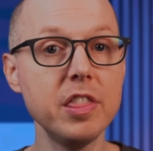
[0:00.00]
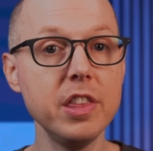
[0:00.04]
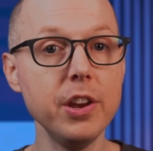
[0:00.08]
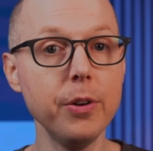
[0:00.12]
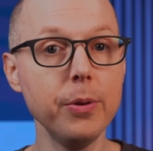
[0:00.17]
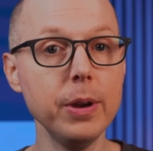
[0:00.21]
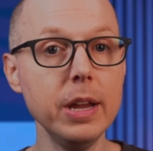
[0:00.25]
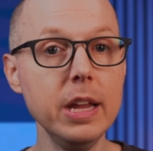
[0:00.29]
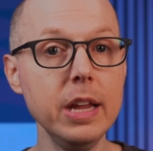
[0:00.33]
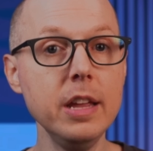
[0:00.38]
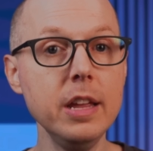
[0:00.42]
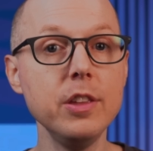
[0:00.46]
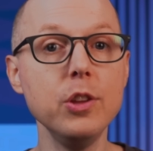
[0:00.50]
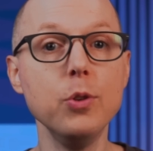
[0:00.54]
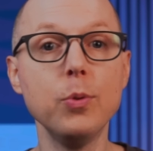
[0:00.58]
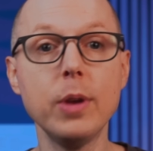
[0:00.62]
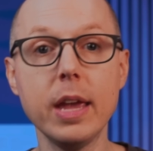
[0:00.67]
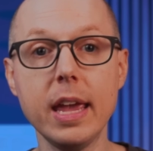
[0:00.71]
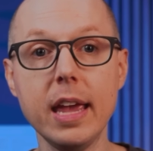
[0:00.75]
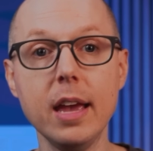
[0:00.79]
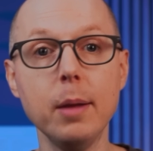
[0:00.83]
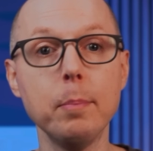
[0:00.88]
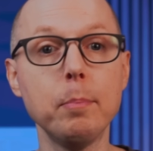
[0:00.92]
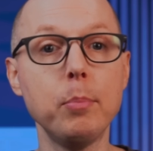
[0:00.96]
in theory, you
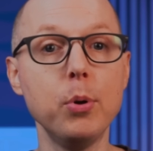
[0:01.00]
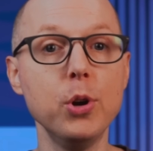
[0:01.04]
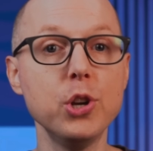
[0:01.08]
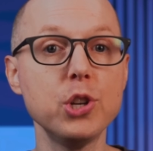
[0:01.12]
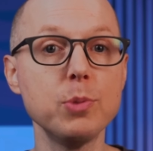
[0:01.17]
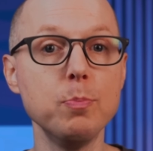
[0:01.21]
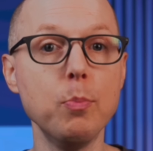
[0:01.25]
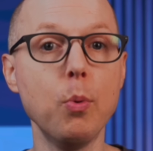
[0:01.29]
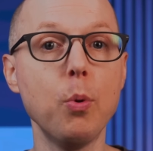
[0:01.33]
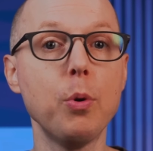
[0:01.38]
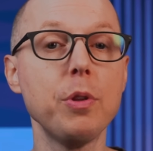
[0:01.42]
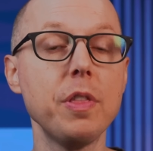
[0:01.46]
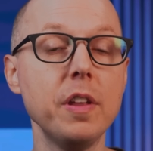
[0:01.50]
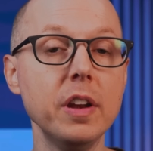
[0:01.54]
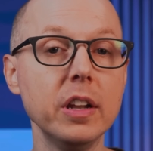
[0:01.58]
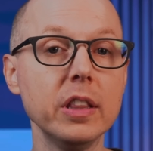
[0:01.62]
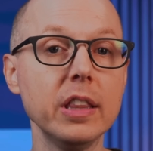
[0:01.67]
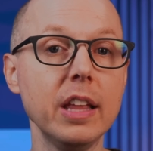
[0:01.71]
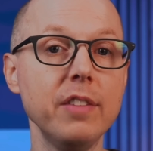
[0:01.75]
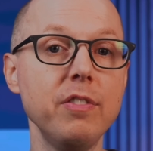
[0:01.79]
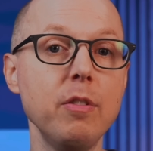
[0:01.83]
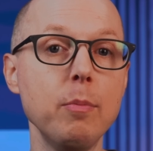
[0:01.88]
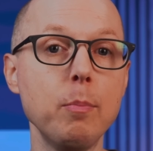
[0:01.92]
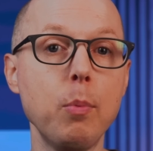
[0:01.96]
can't push more than
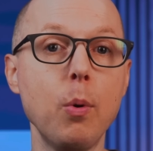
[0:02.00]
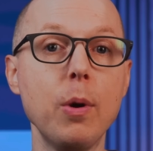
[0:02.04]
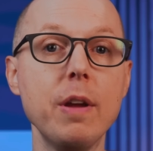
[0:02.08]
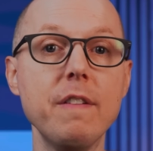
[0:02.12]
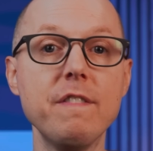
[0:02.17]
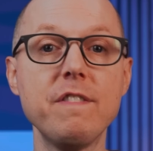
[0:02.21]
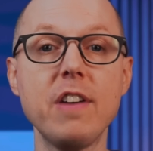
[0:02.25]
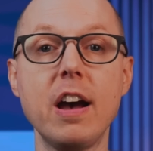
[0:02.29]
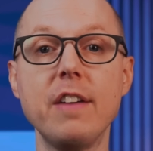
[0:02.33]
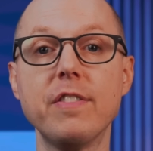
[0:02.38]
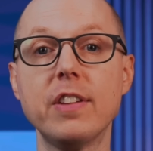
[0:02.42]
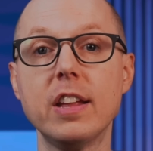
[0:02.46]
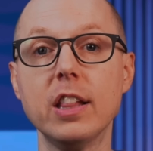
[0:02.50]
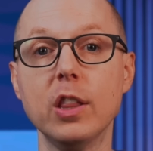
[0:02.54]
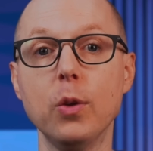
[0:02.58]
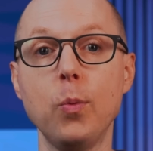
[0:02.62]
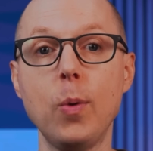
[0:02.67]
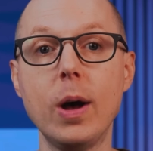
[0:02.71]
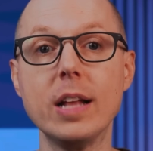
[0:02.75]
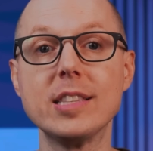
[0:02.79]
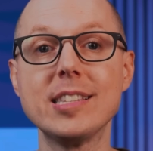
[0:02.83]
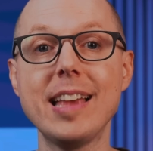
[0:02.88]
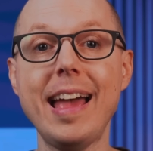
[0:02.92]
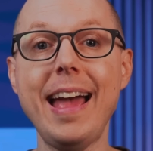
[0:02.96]
11.5
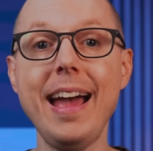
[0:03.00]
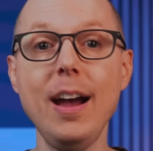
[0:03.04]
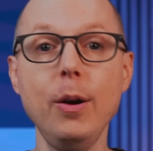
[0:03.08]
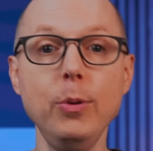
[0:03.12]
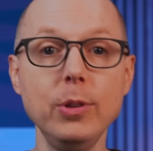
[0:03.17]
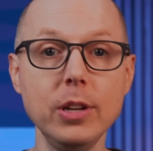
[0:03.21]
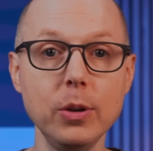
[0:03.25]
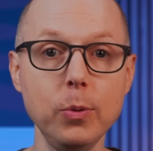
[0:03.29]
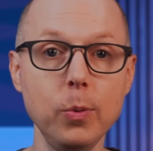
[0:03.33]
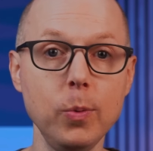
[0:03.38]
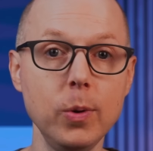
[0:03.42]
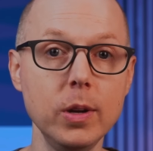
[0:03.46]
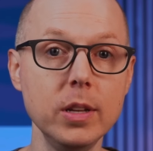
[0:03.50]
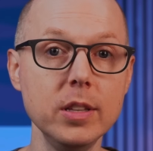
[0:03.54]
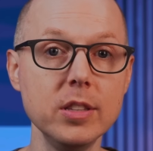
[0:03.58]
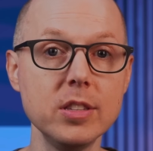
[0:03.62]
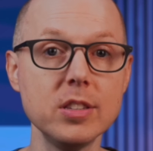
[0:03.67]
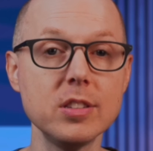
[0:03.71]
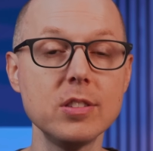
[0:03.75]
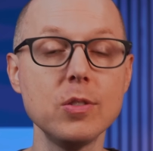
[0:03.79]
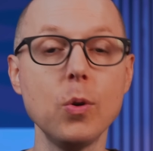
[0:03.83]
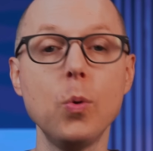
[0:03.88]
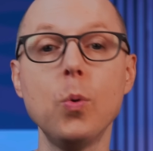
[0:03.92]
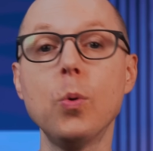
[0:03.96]
kilowatts out at
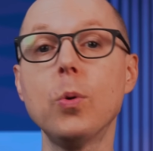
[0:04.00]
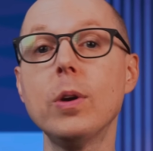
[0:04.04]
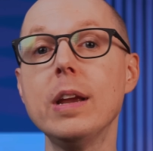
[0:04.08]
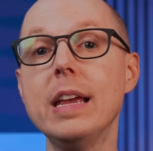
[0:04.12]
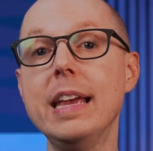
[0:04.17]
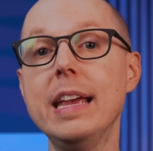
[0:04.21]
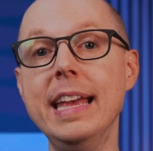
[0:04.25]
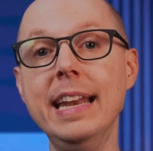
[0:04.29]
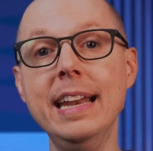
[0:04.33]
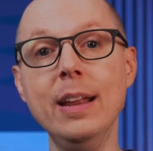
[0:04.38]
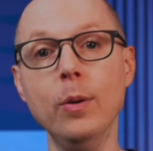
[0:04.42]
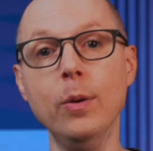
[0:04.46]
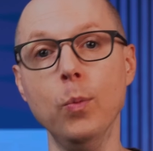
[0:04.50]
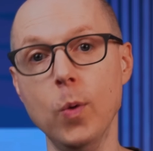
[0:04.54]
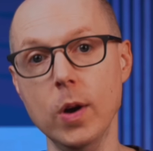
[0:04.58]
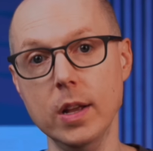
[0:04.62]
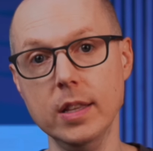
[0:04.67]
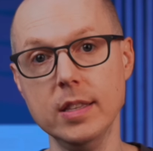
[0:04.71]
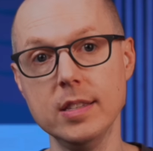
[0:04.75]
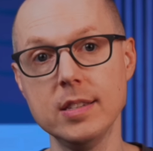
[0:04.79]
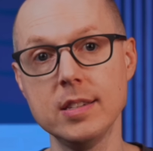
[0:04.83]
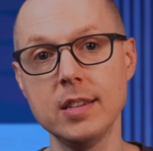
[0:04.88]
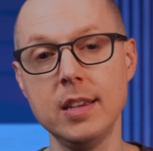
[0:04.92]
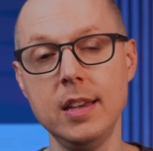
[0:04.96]
once or in at
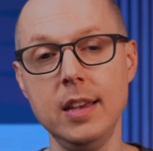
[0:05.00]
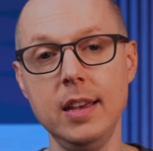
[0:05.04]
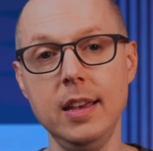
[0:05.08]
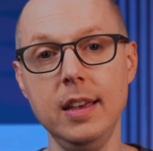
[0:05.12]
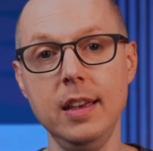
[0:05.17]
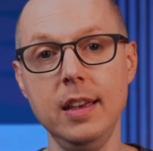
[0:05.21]
once.